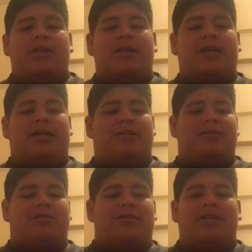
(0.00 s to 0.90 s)
you can't
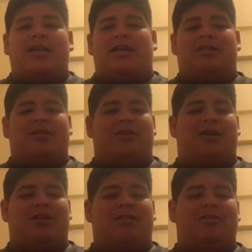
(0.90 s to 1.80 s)
you can't tell her
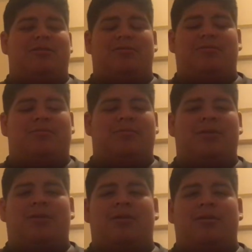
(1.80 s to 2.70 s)
how to do.
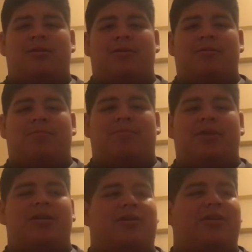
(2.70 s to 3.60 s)

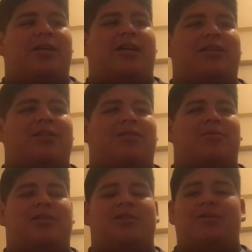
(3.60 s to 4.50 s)
You know, you can't tell her
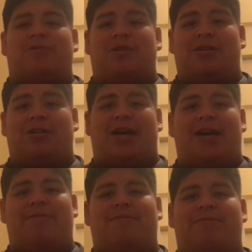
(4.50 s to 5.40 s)
what to do for her
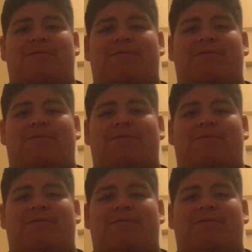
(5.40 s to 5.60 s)
life